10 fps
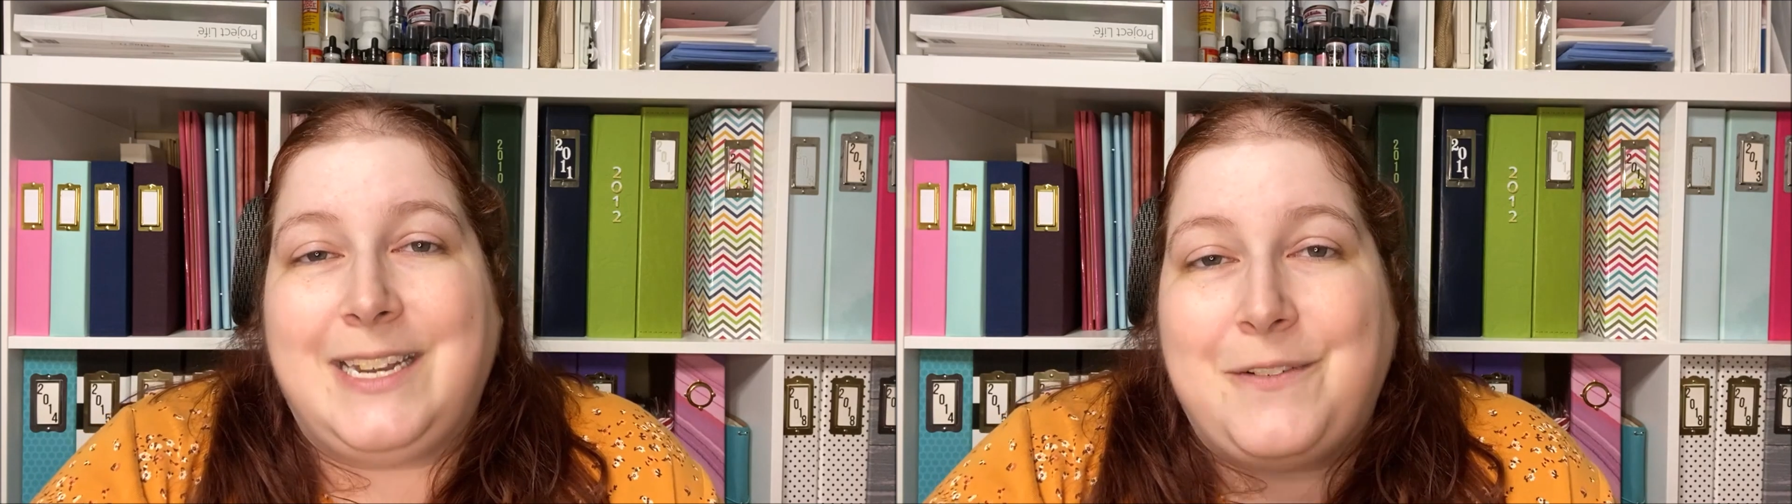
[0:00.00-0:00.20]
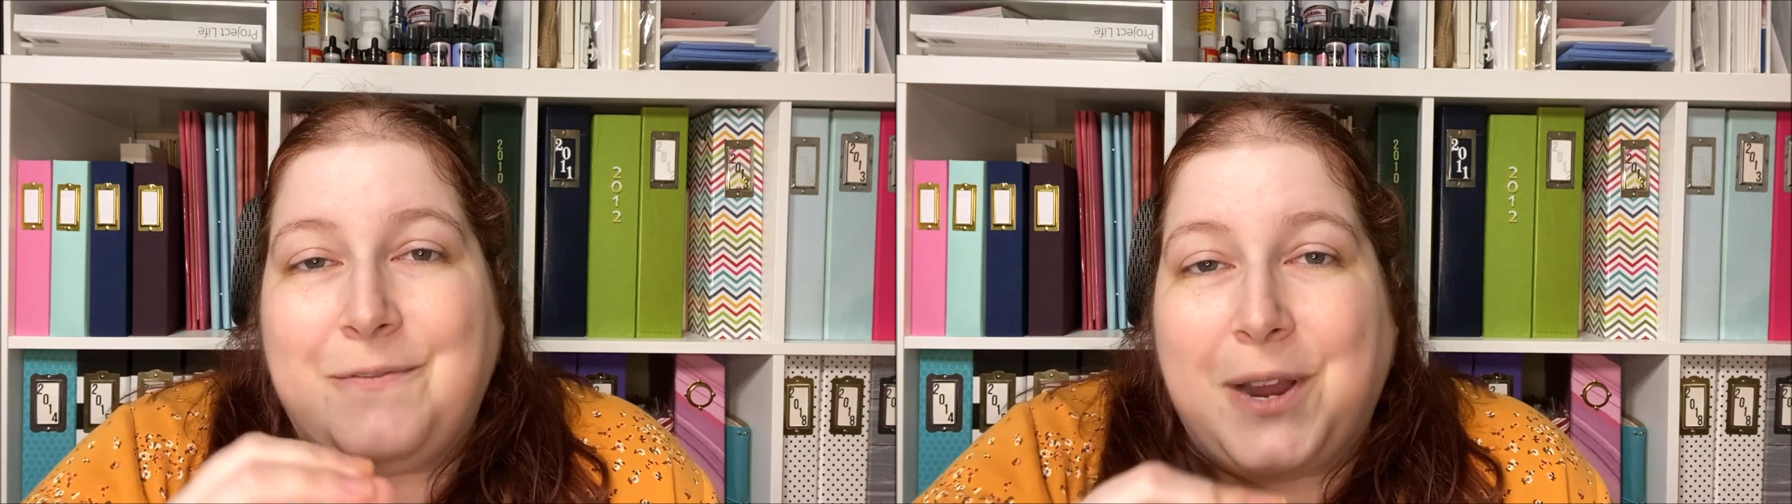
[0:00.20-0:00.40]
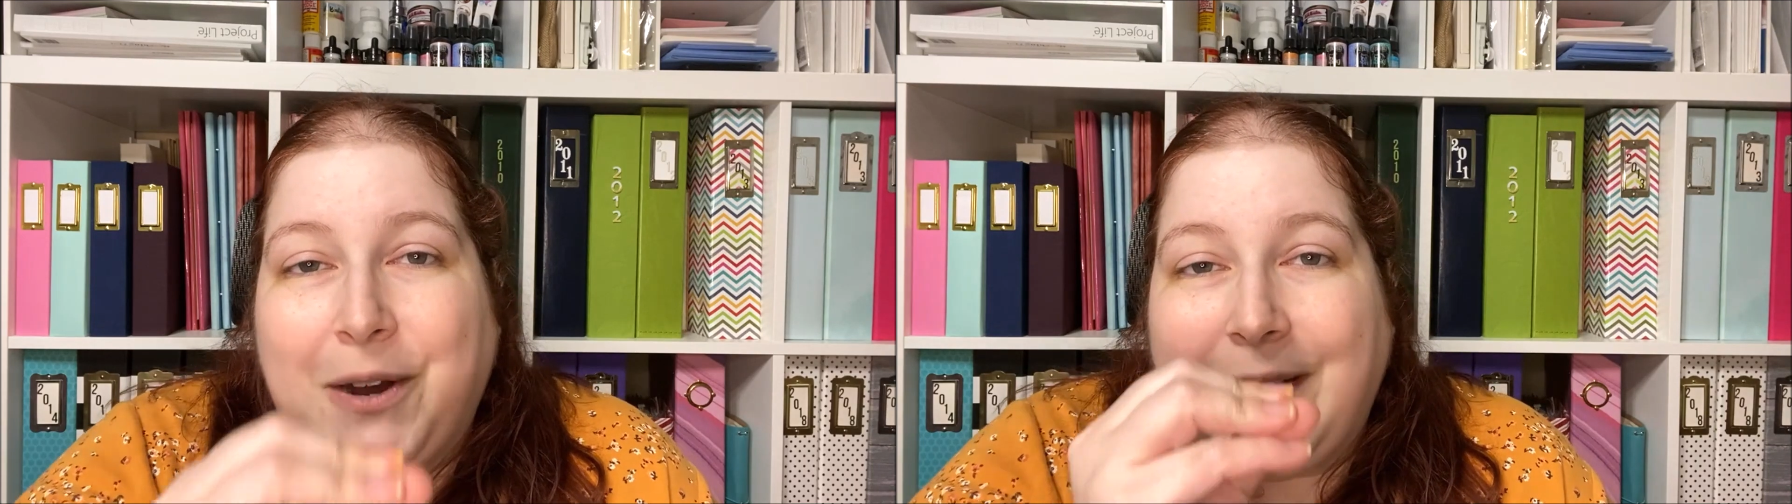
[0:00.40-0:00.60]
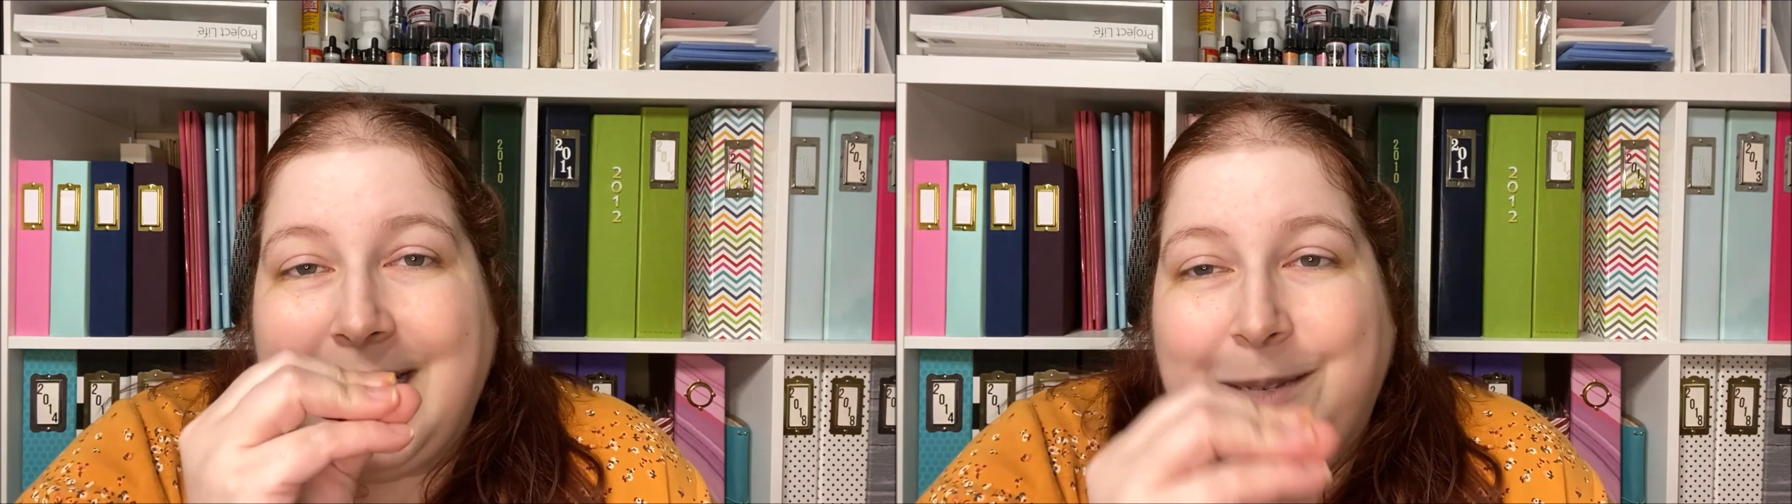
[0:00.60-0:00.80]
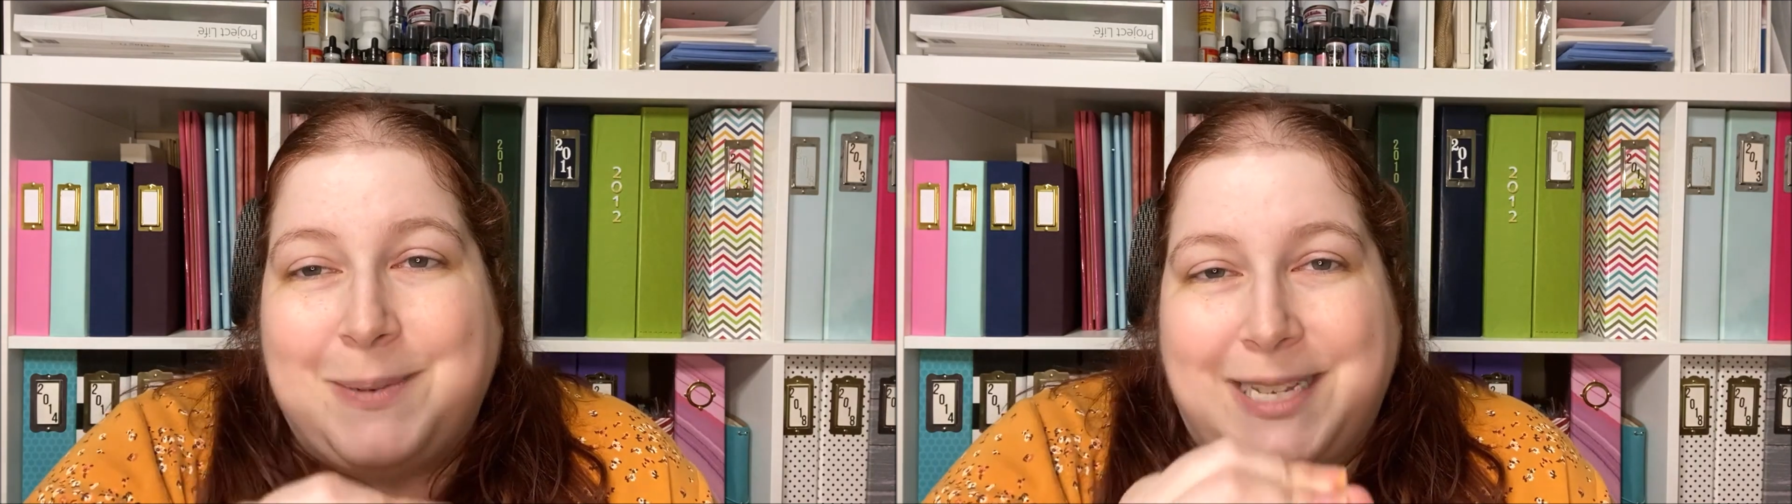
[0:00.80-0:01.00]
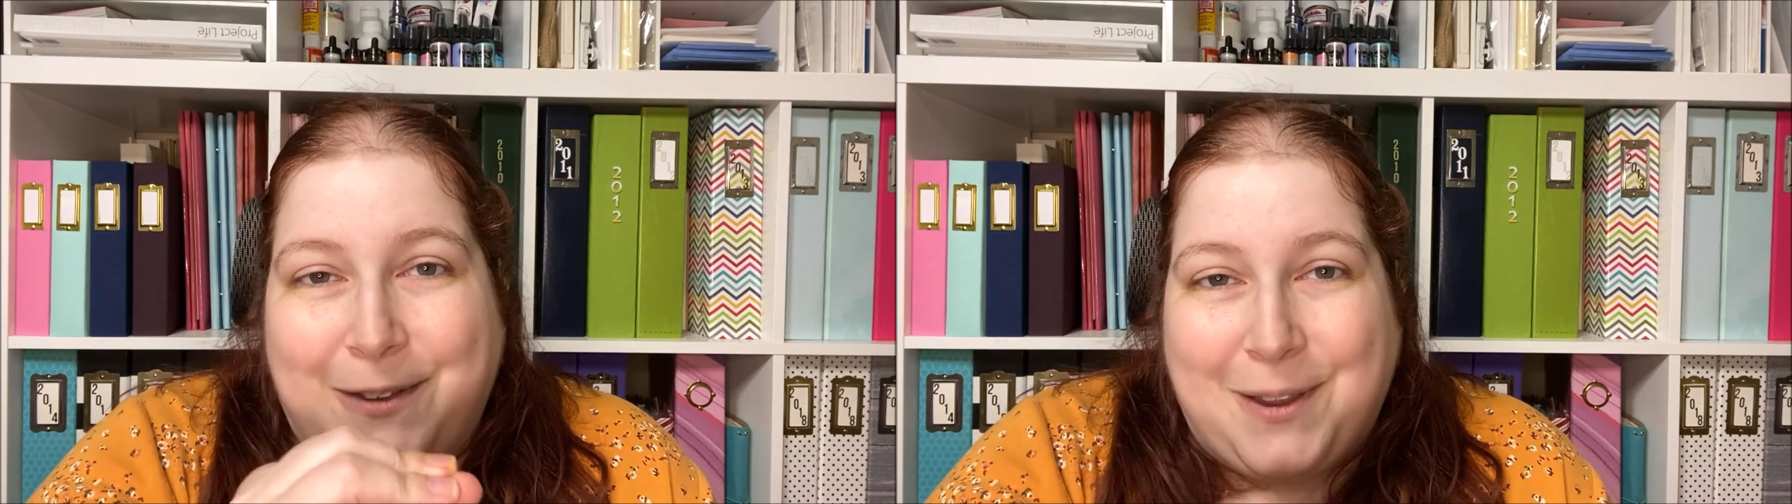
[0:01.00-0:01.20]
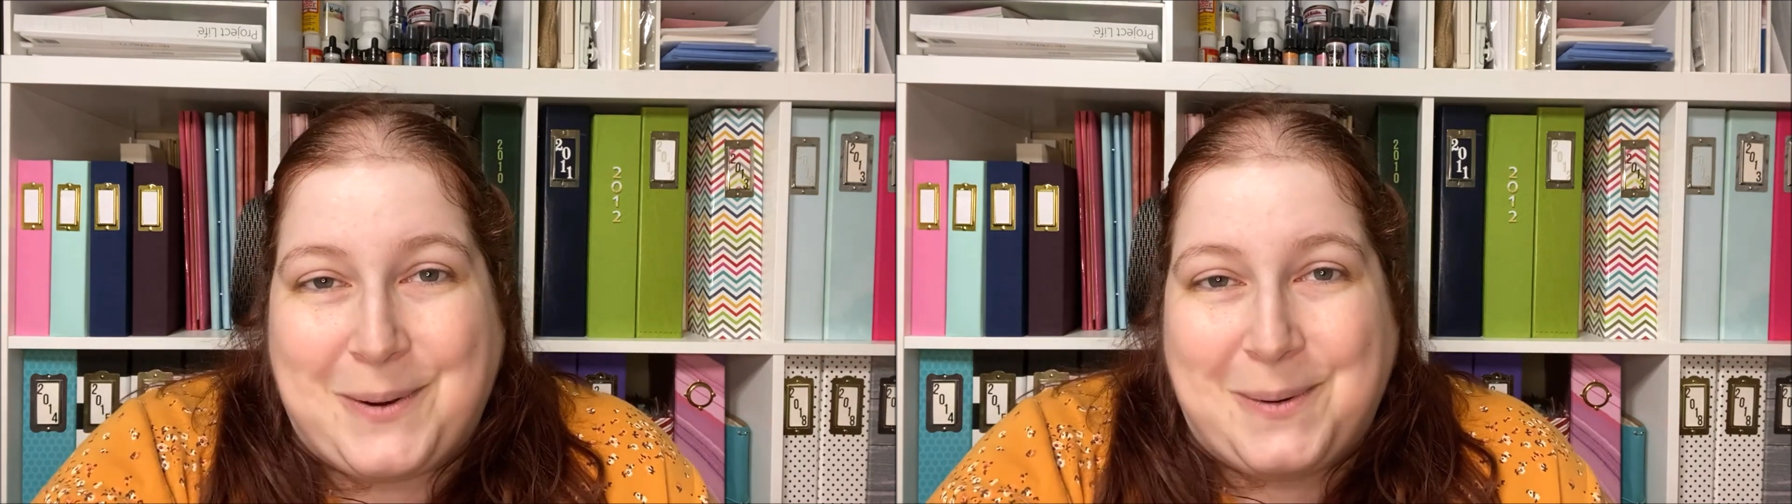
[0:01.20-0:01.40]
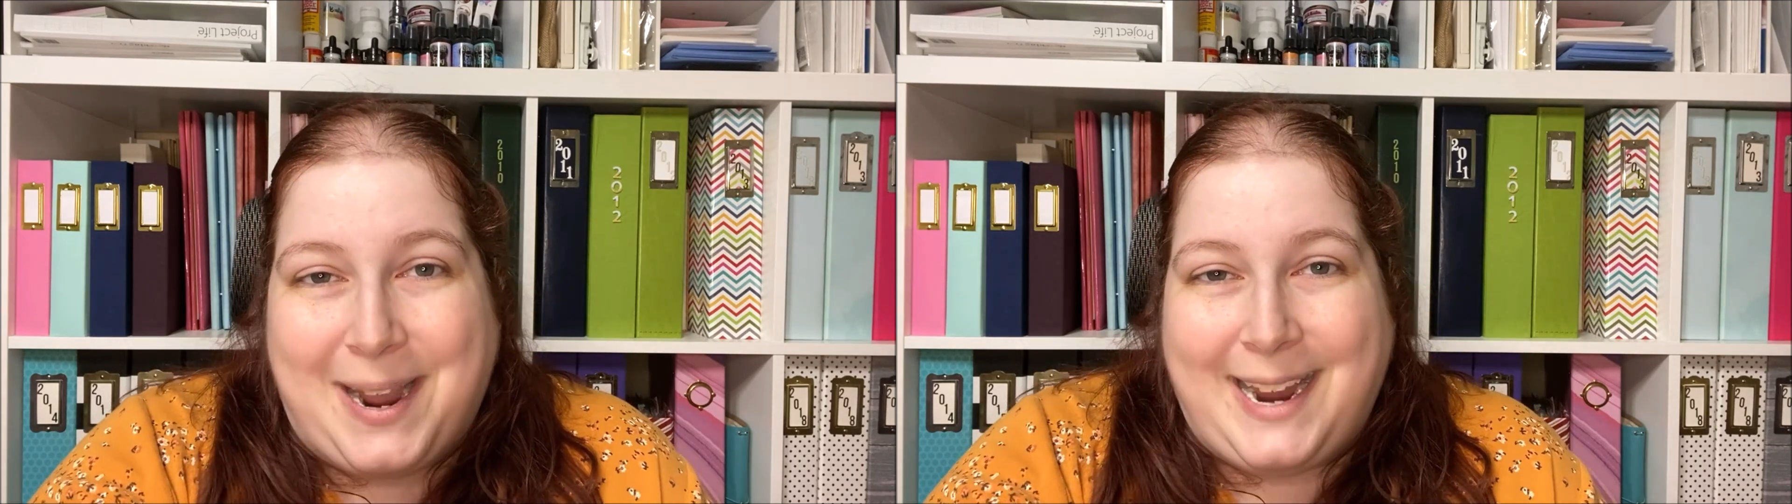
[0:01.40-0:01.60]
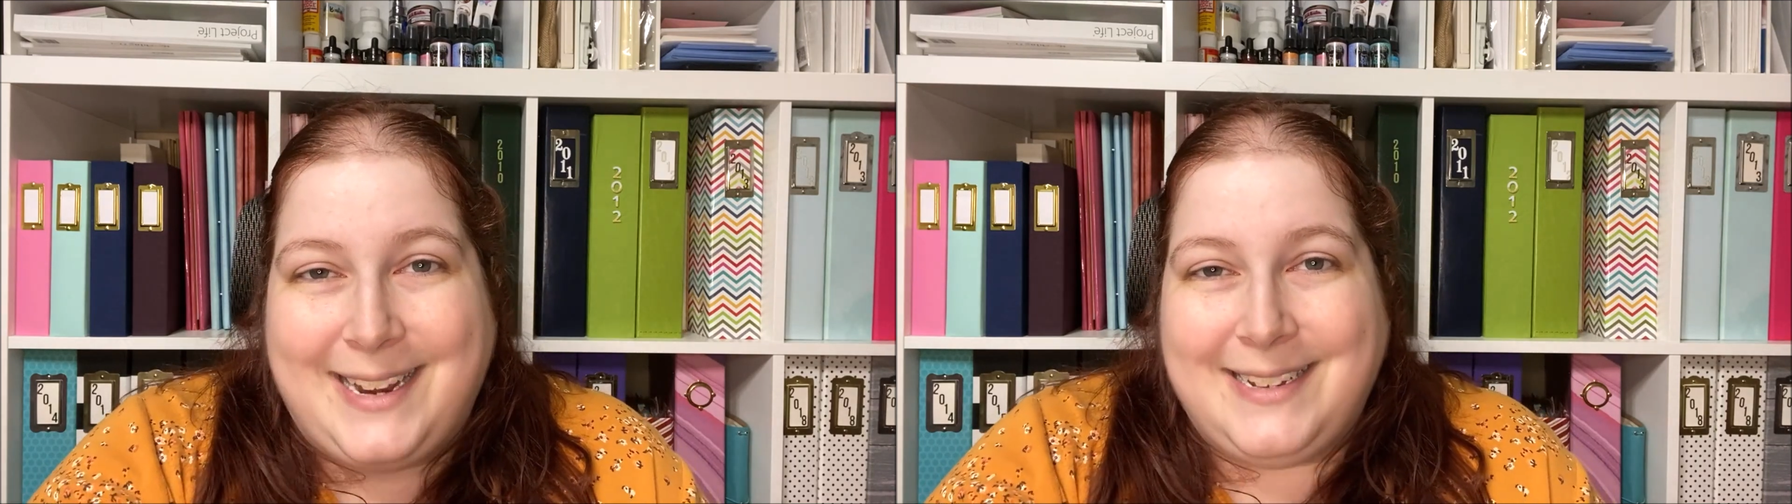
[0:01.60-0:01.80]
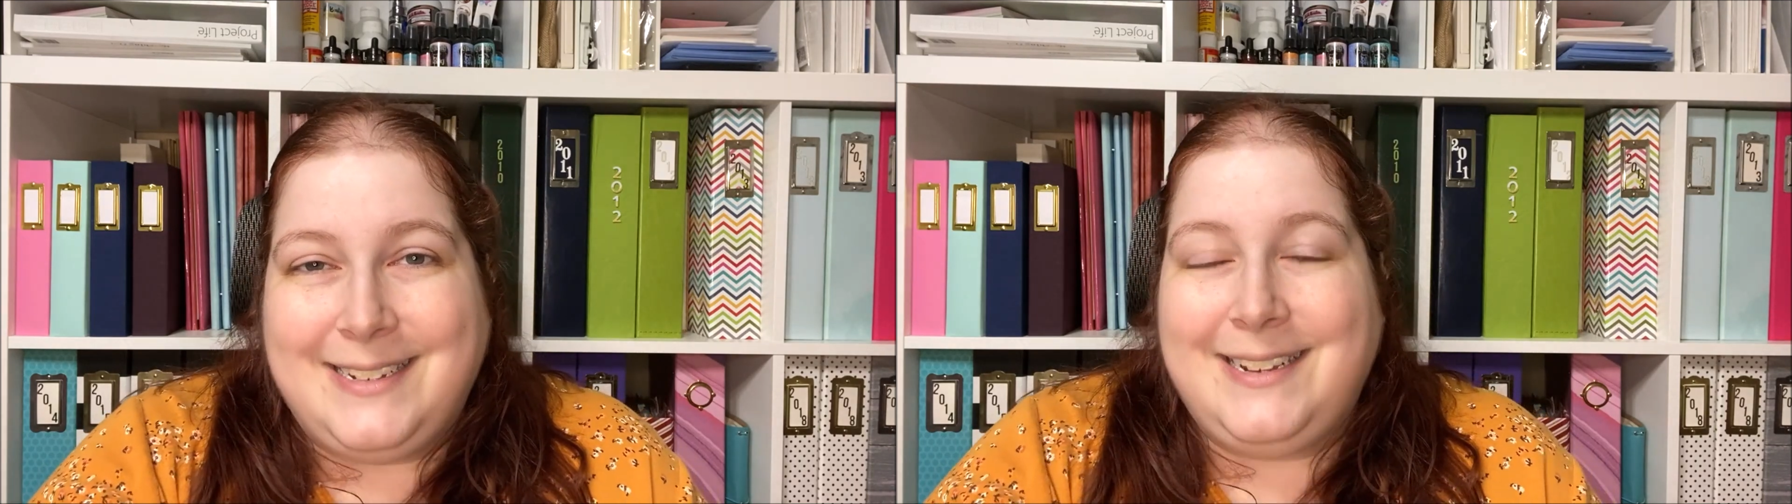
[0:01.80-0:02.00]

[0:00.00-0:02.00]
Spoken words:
in a very specific way.